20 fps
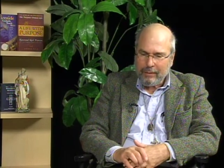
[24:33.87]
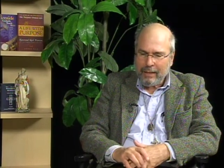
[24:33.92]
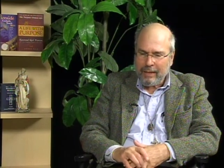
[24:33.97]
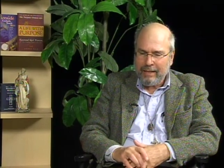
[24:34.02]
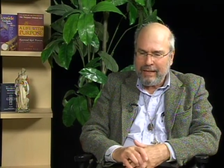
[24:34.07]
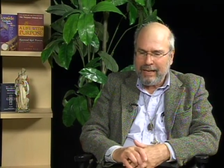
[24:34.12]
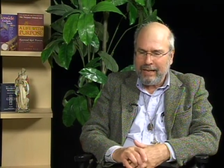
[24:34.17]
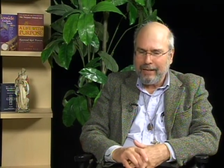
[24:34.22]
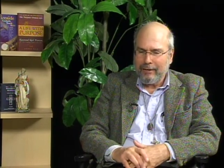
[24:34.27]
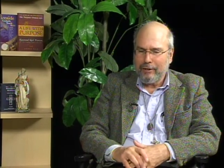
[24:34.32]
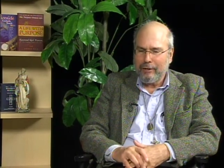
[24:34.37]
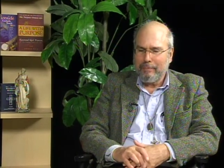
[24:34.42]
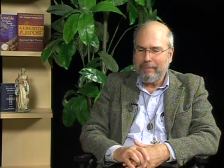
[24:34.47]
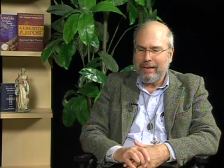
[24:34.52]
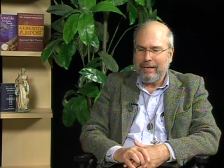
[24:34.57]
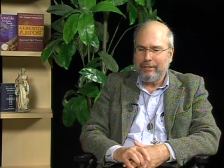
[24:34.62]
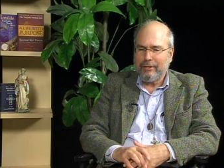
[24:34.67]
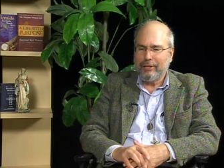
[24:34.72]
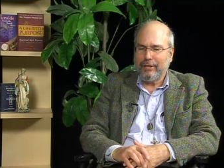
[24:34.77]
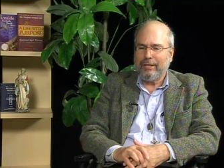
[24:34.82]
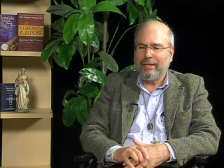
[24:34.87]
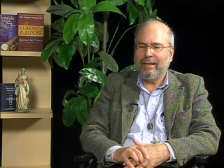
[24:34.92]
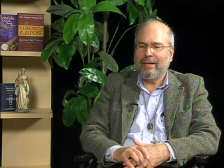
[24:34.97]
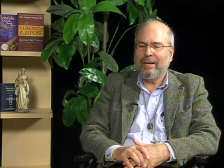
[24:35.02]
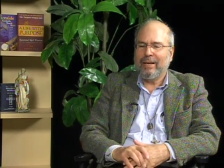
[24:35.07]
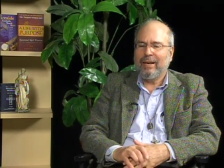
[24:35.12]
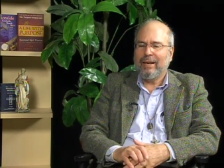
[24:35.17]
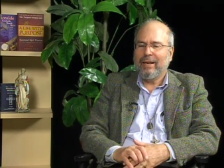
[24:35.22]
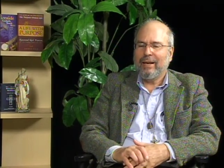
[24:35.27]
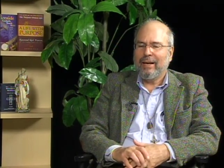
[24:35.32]
that I could mention
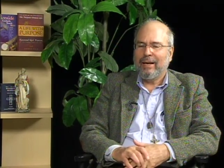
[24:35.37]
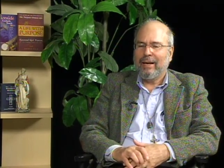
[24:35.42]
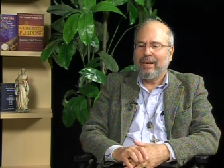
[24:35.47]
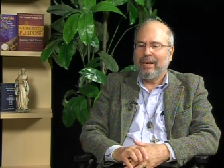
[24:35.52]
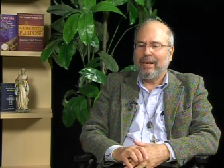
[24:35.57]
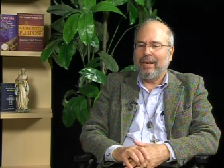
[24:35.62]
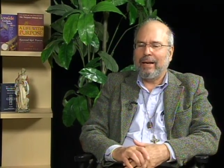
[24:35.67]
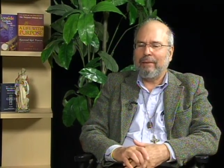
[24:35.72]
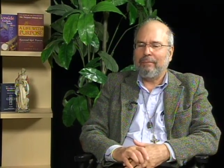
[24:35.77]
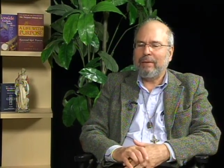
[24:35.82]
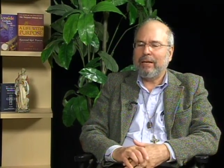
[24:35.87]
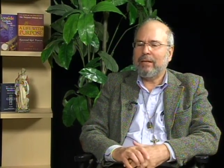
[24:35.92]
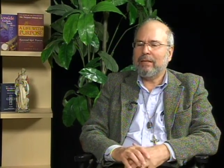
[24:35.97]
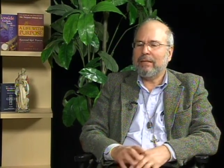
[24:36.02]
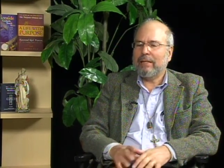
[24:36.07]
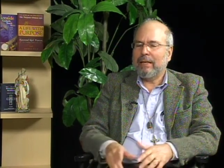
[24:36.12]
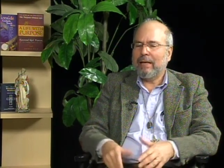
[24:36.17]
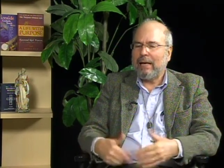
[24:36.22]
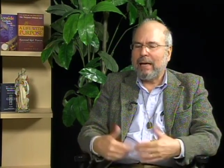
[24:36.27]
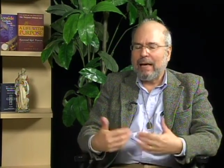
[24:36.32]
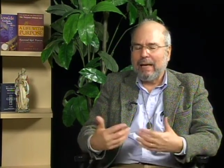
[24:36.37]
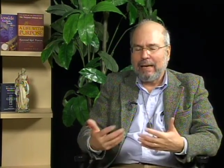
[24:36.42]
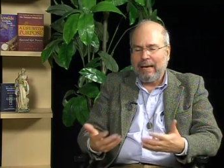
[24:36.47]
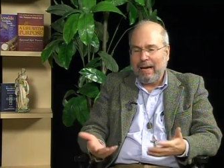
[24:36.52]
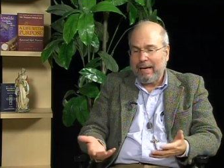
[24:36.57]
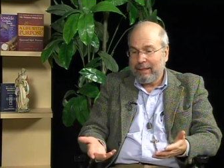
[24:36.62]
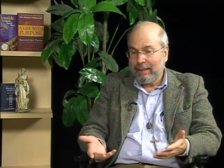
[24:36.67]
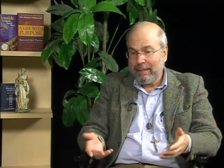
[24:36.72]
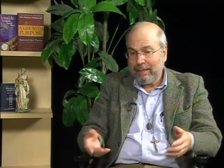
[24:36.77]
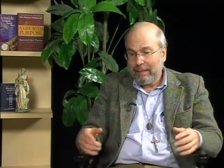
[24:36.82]
uh, because I,
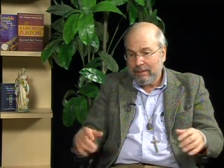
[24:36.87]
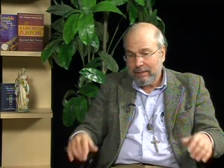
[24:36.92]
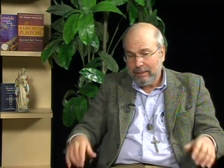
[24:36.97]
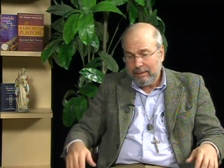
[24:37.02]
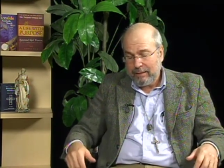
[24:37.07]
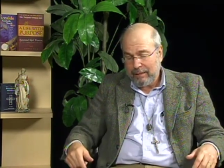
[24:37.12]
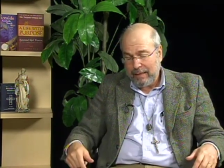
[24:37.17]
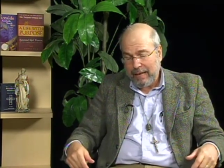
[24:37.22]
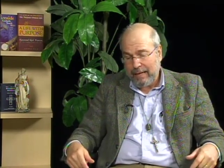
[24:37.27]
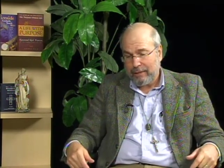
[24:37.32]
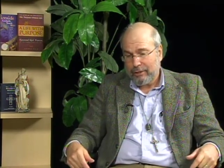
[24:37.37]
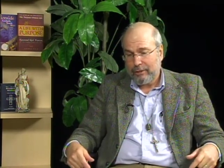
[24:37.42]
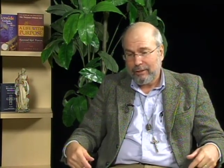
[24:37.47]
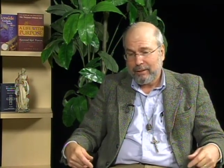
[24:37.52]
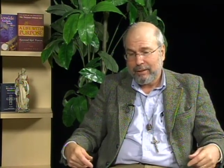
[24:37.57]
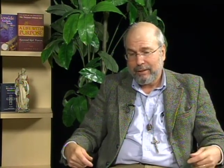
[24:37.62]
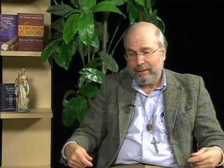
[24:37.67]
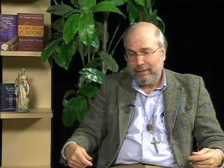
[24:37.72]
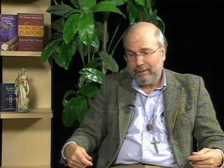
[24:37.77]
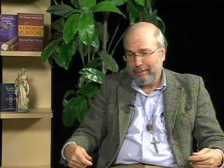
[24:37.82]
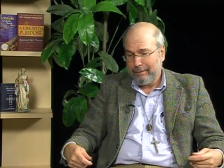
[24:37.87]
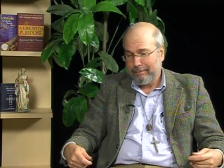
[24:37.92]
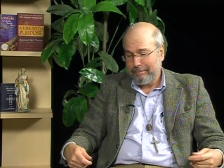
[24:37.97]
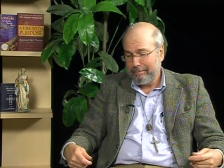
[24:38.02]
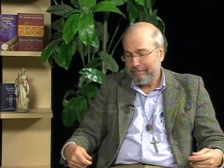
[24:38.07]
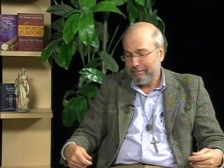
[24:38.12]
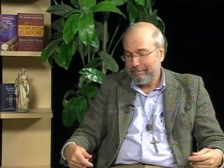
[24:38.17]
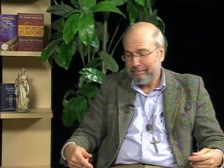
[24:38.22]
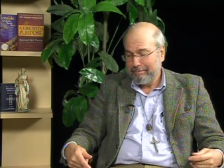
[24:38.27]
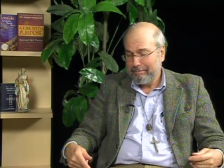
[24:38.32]
I, think it's actually
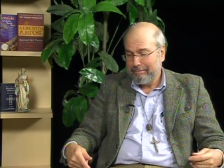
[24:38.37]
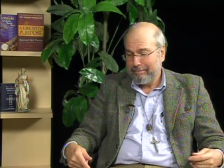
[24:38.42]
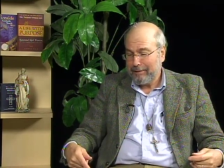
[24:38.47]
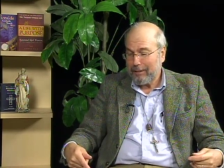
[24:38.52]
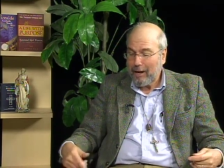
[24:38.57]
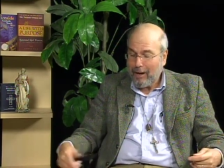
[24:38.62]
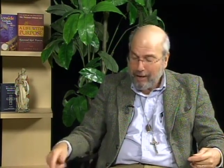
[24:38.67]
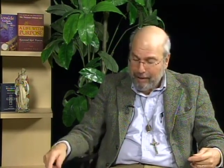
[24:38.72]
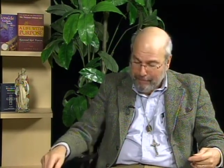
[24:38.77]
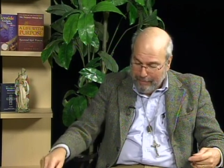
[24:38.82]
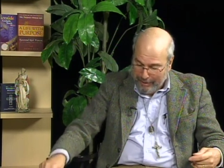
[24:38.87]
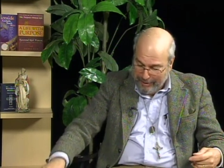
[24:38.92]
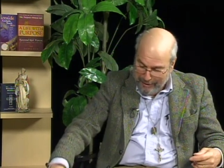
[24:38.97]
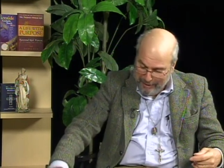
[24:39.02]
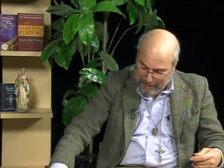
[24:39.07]
dogma. You